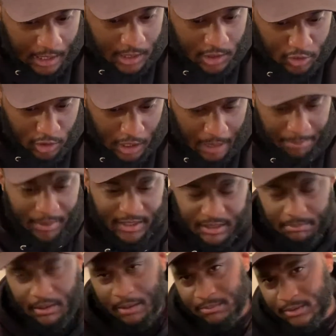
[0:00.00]
you know, I picked them
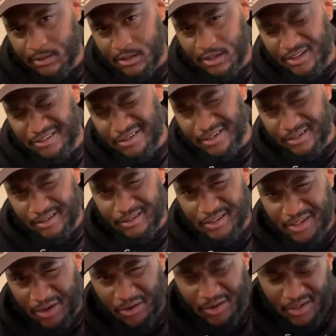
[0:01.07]
up, you
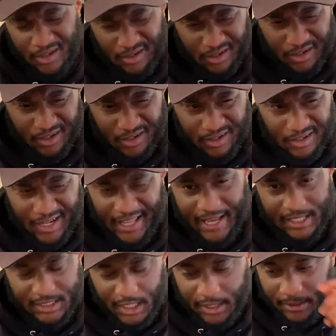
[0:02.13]
know,
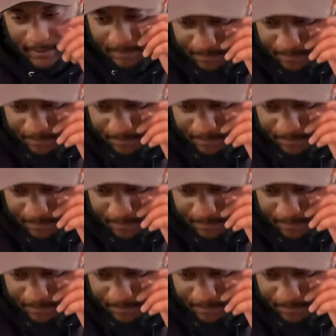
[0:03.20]
last year.